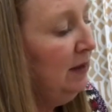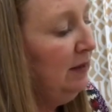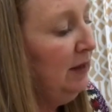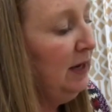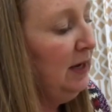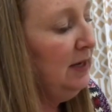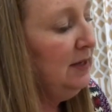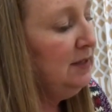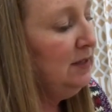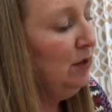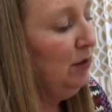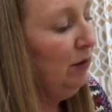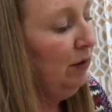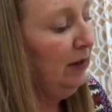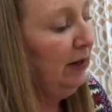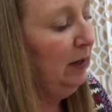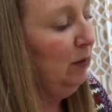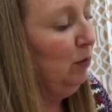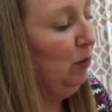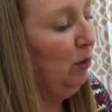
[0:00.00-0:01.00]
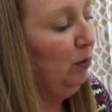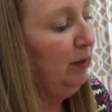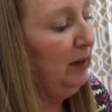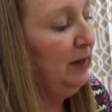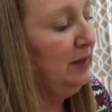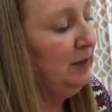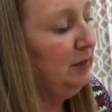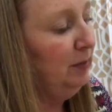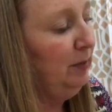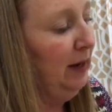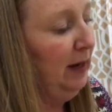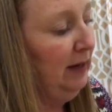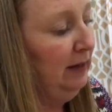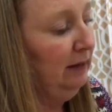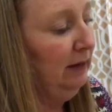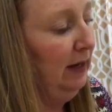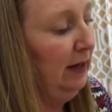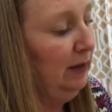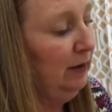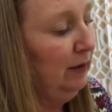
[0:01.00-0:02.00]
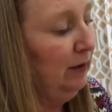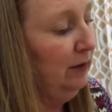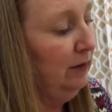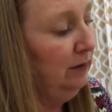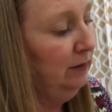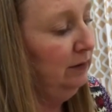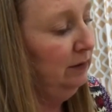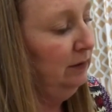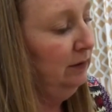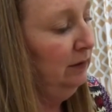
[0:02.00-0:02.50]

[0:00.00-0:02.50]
the easier it will be to paint later.